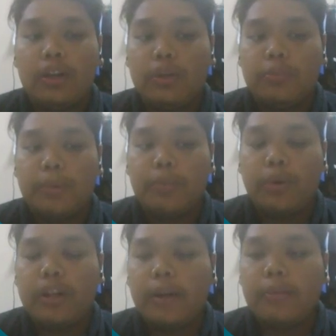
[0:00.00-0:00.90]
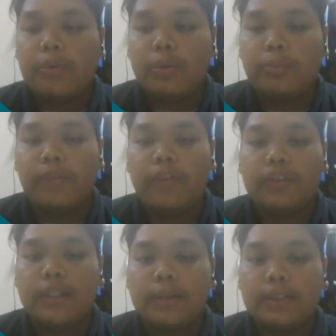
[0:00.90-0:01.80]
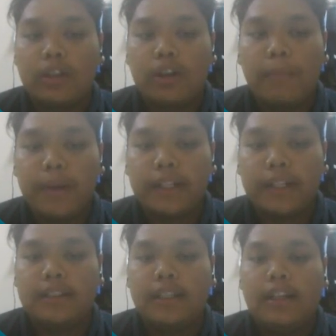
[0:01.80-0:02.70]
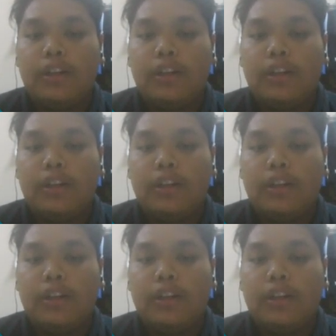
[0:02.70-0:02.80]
could be programmed to perform such a complex